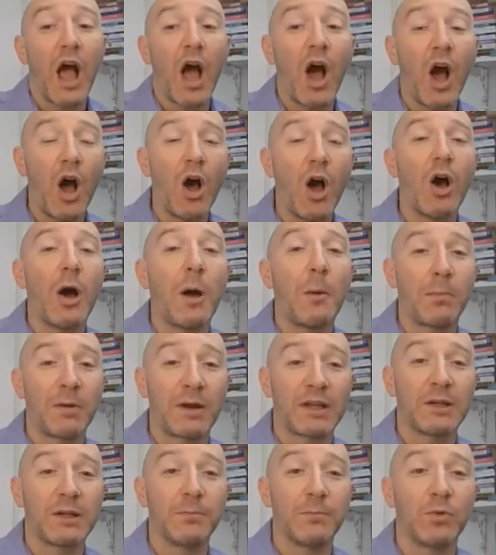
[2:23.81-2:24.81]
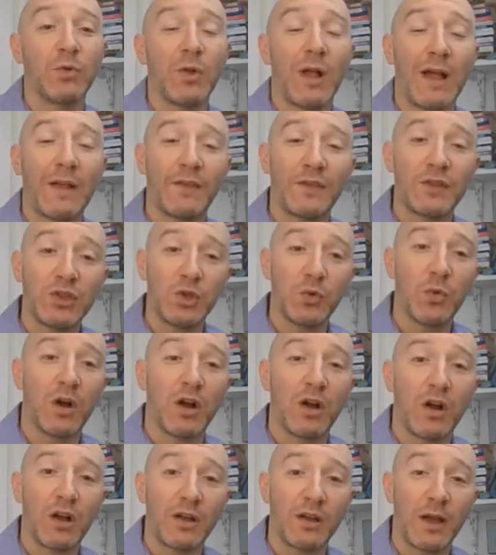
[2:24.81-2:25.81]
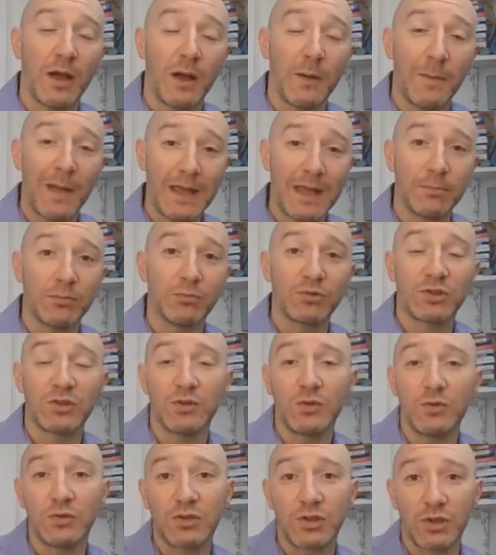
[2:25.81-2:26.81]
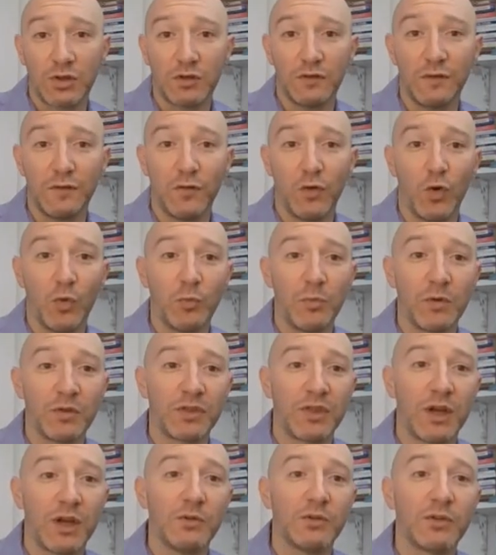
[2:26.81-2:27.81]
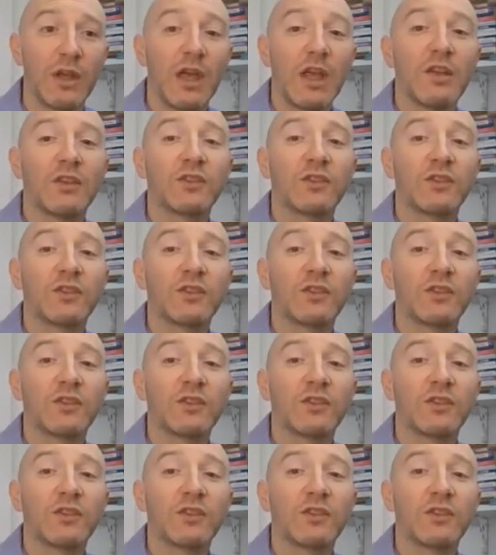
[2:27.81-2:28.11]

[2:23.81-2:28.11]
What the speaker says: are applicable, and that you are able to conform with those.